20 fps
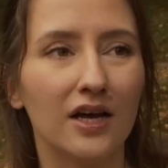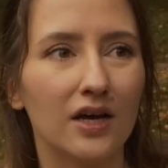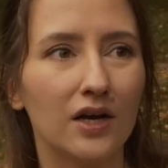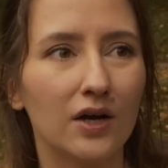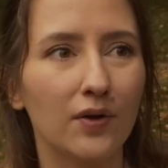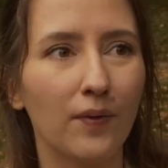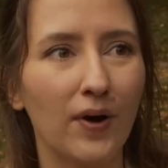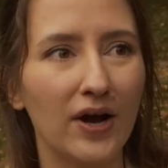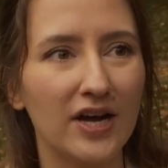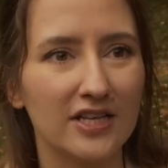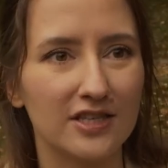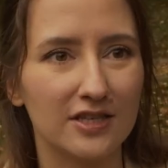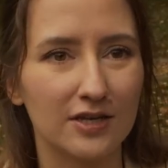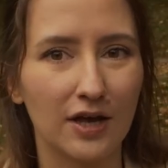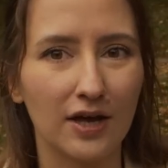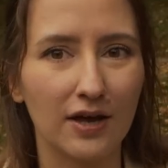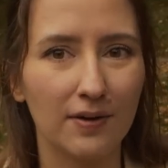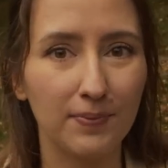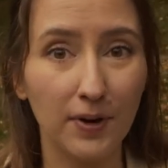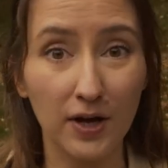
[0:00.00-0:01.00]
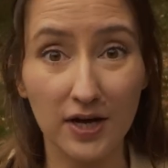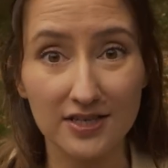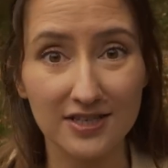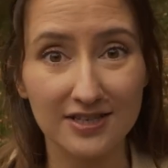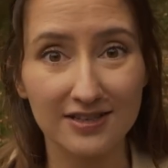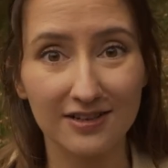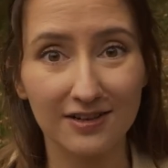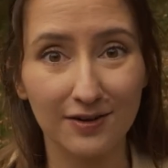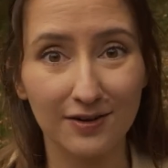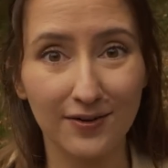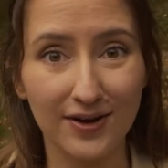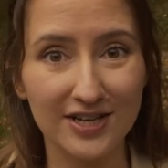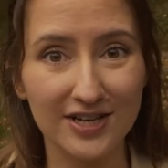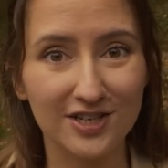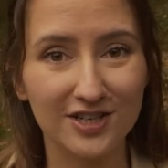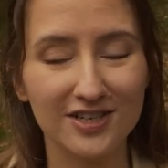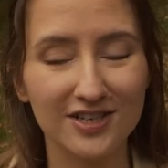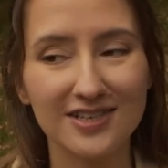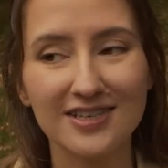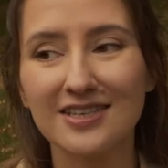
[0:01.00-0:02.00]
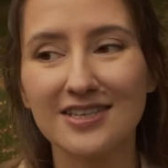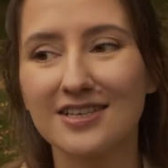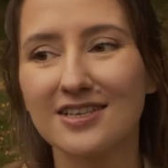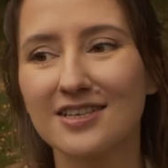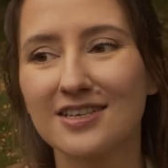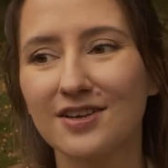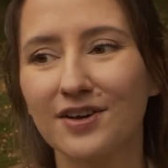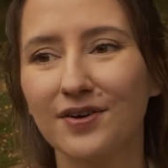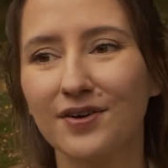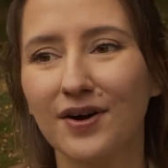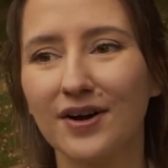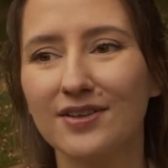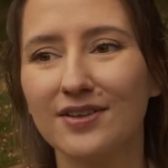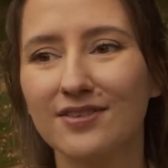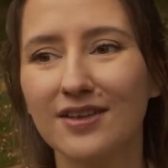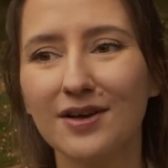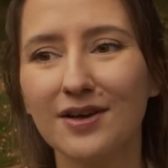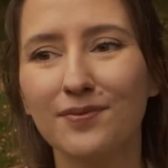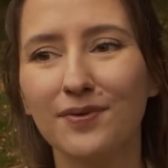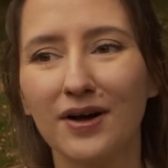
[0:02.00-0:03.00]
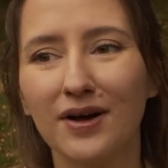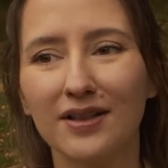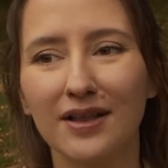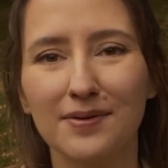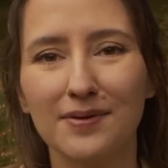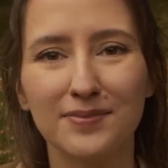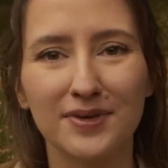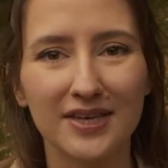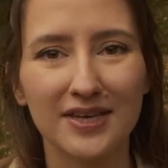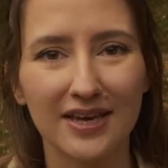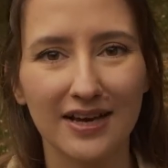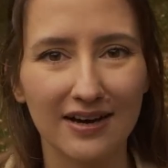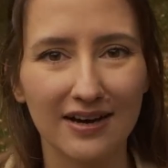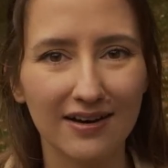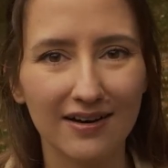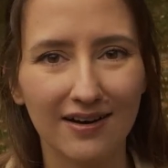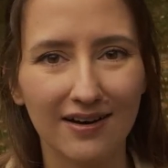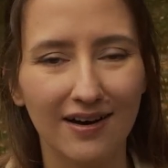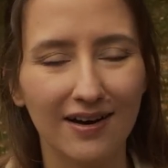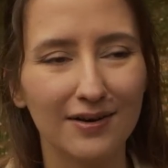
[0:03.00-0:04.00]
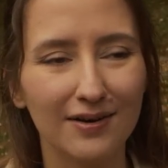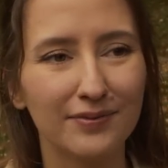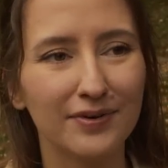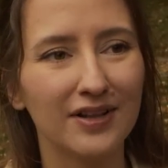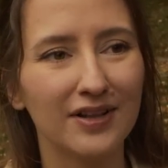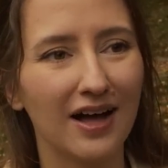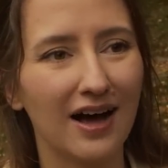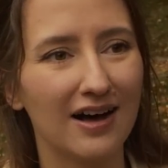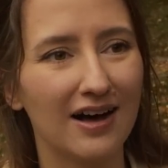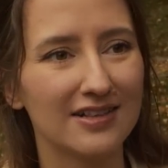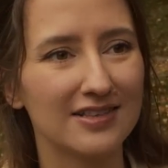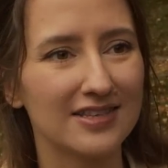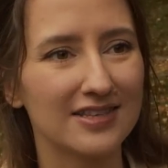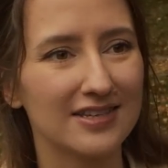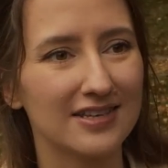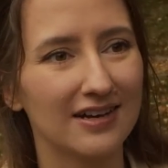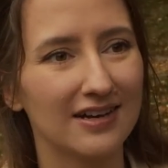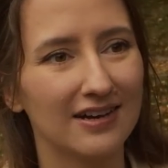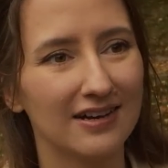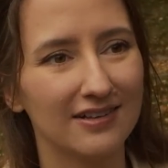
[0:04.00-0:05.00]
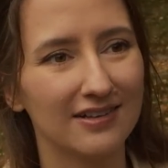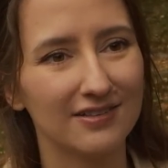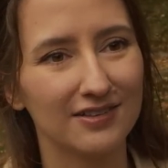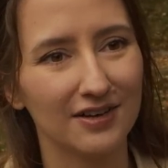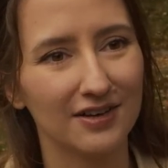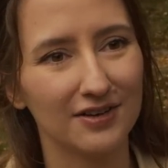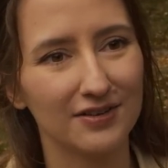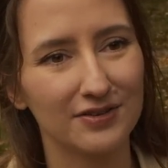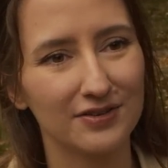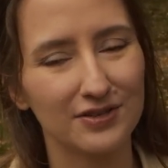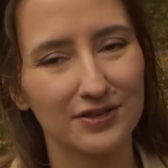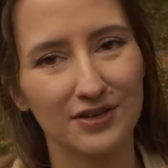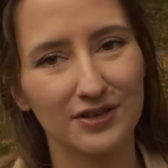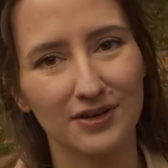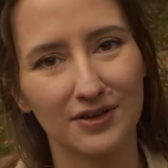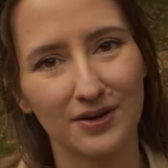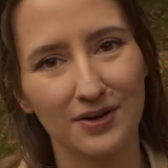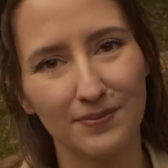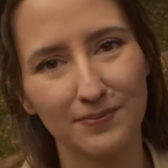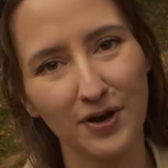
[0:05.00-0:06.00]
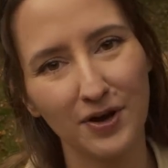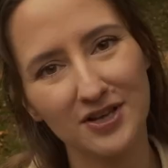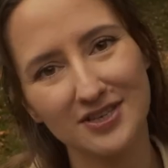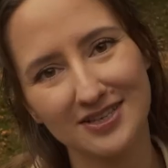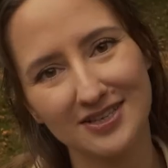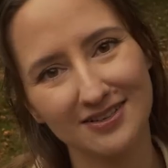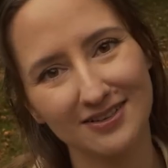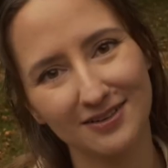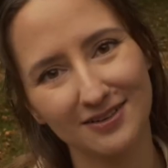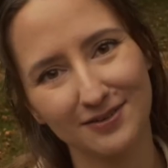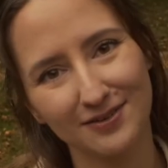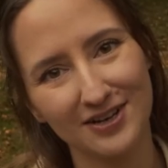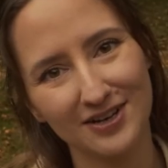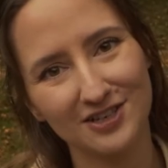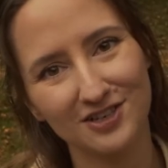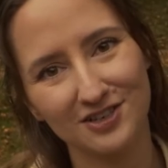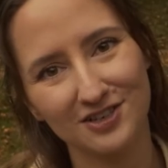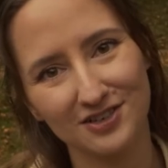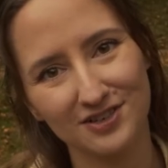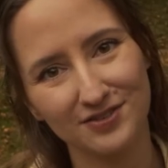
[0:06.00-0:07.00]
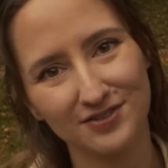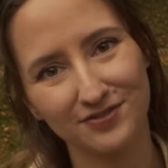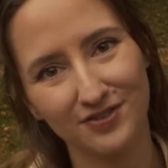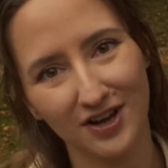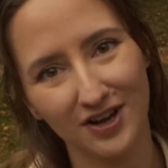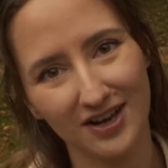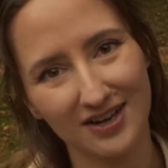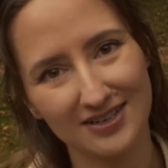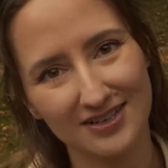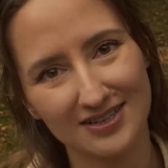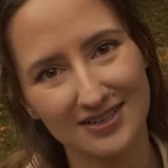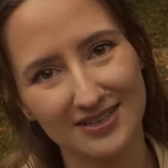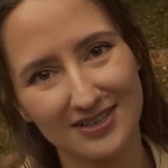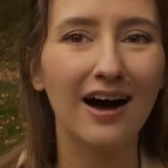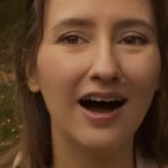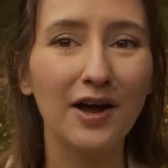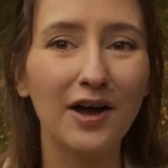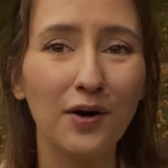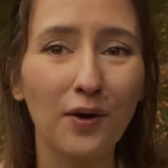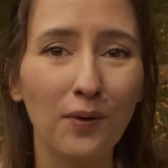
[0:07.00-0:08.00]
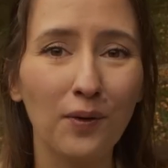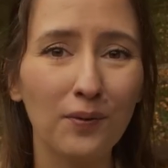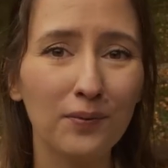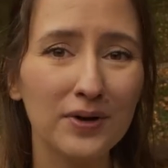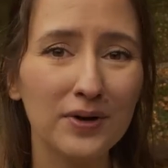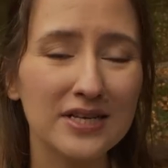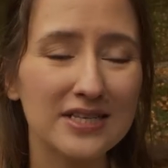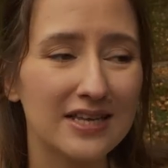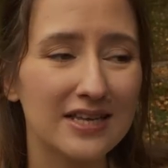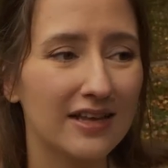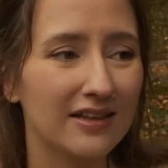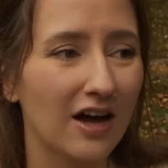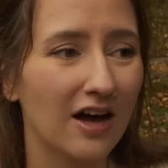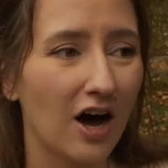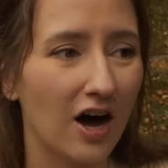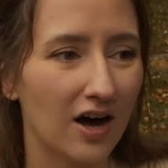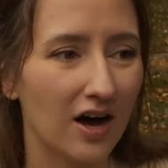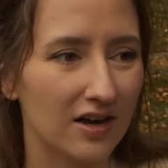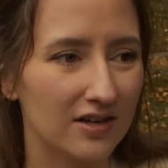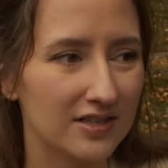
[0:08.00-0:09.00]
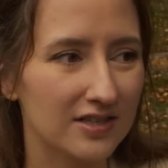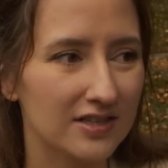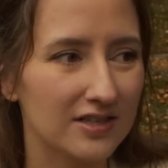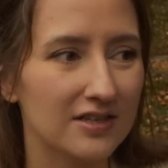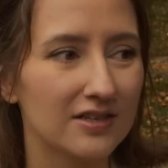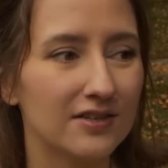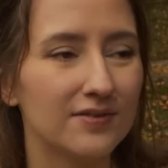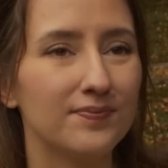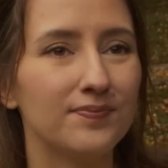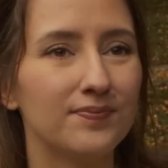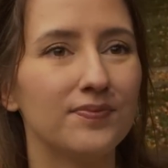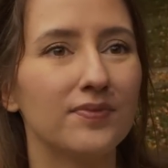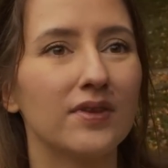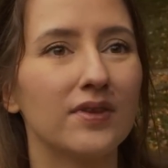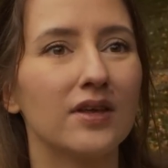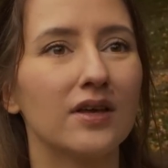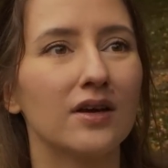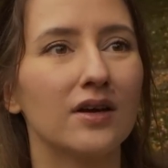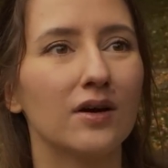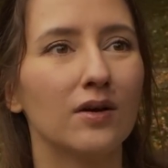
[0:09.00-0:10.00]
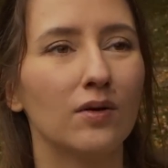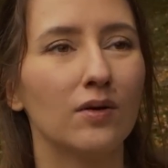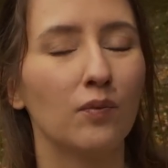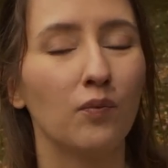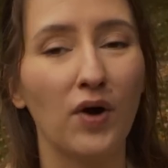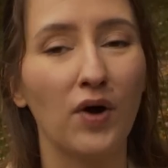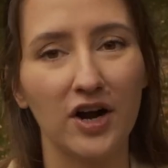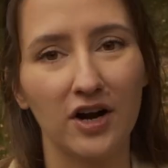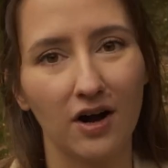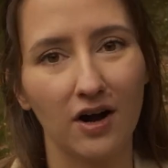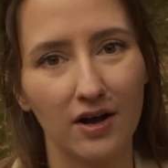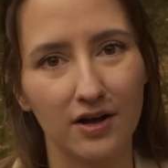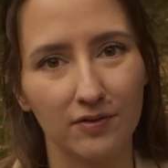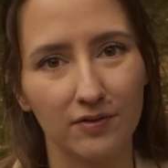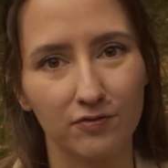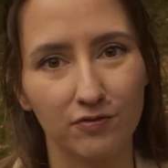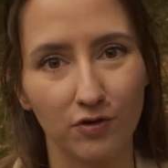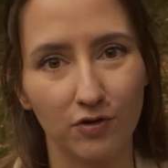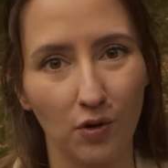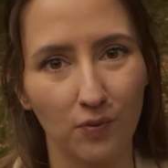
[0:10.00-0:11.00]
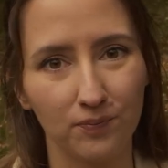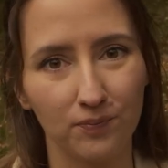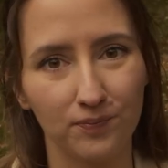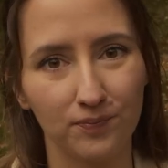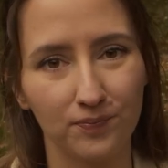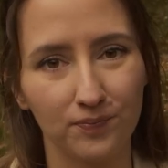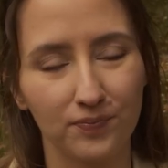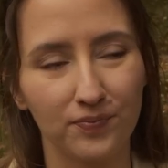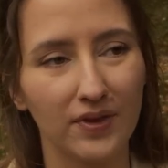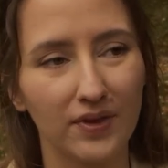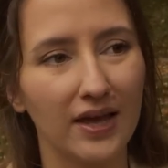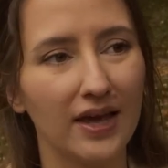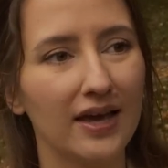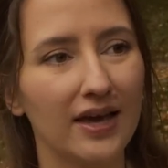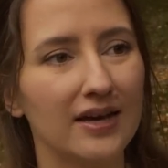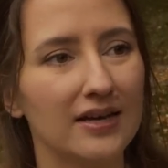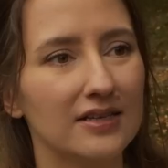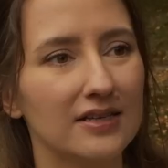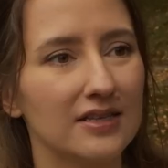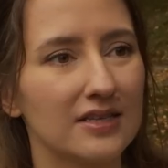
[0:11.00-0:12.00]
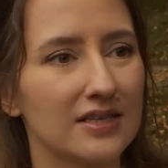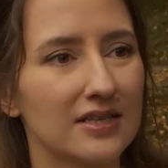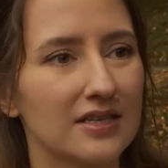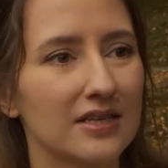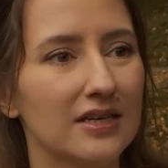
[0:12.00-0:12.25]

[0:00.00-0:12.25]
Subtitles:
quite personal questions. So I think while I'm here, I will answer those personal questions first. I always get asked where I am from, and